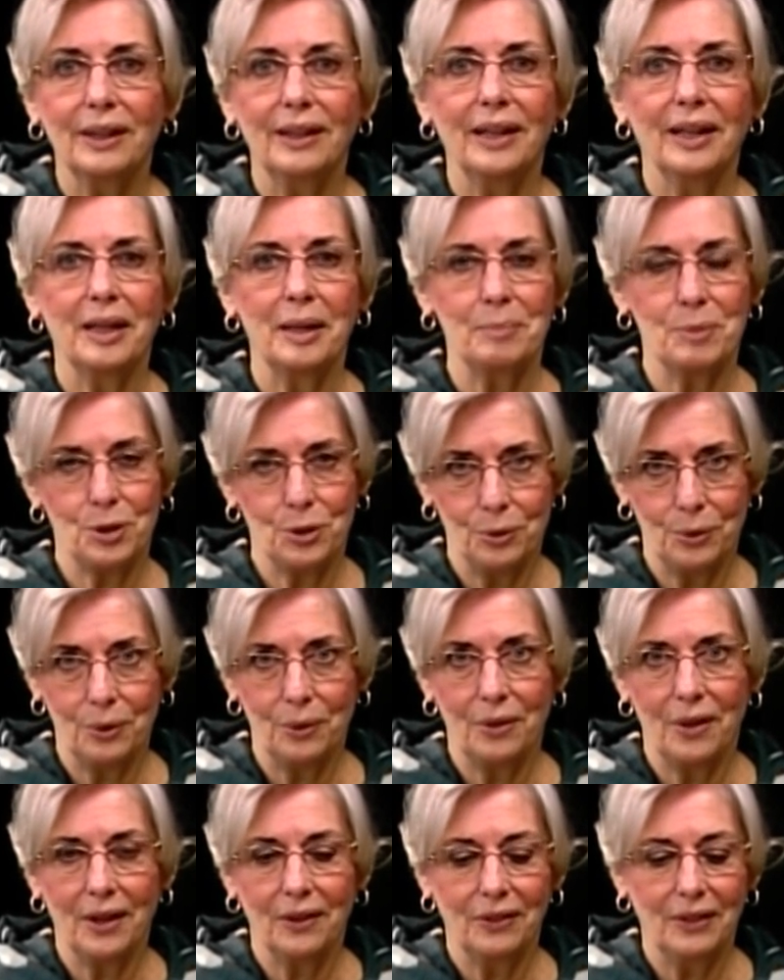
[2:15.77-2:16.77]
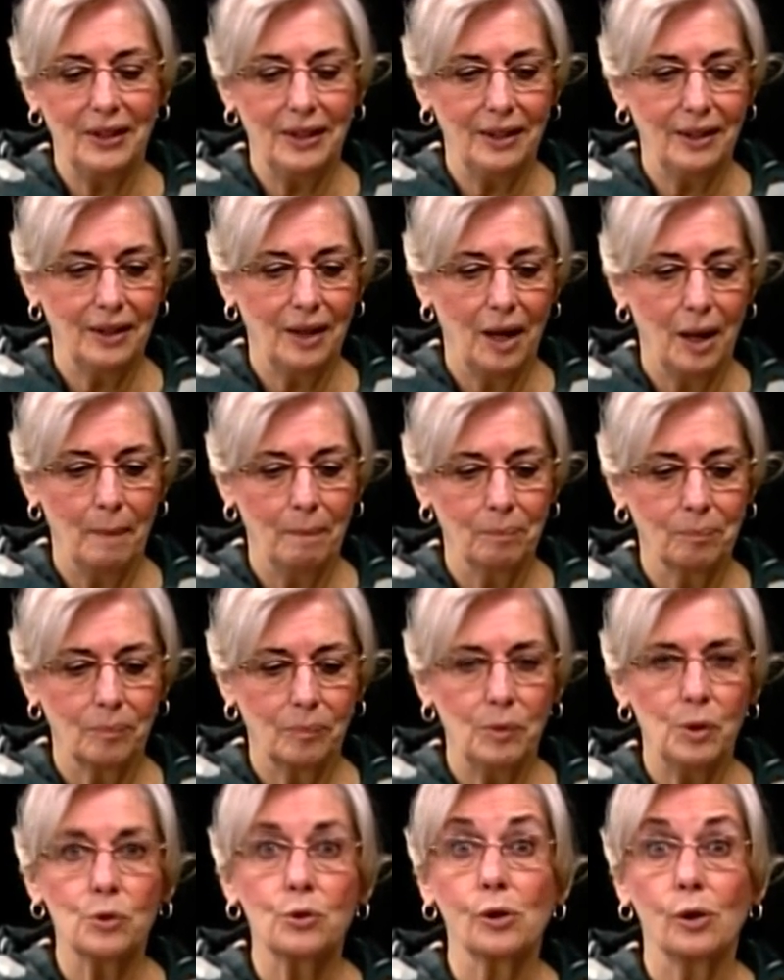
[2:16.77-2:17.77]
and I'm sure that the um,
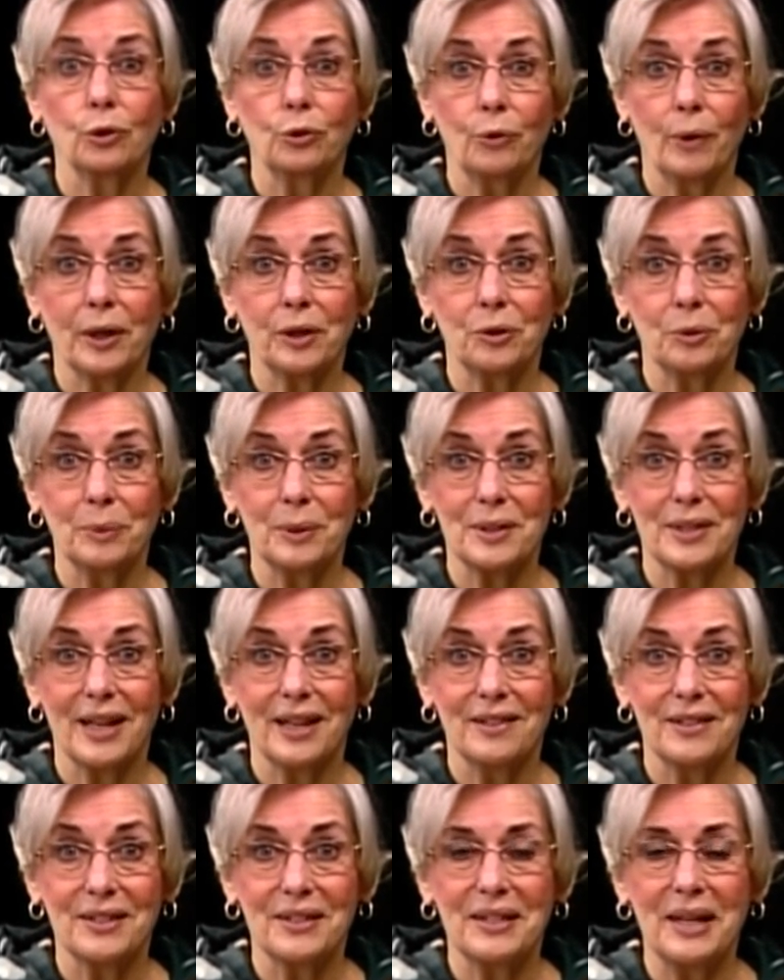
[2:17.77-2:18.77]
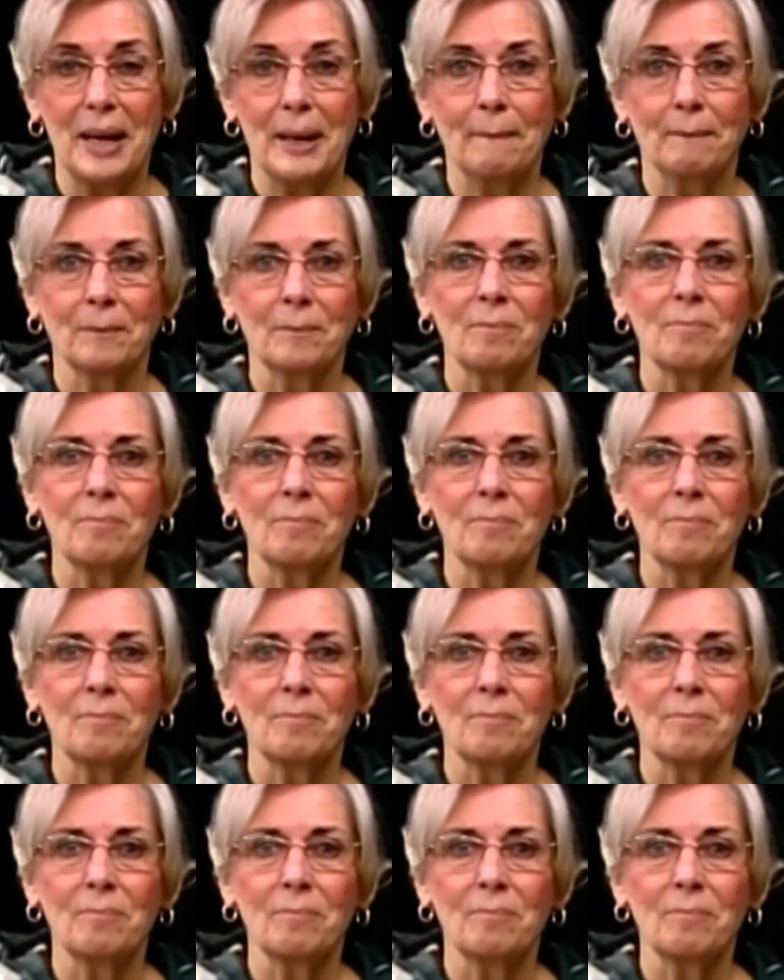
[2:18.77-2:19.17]
musical director would say the same.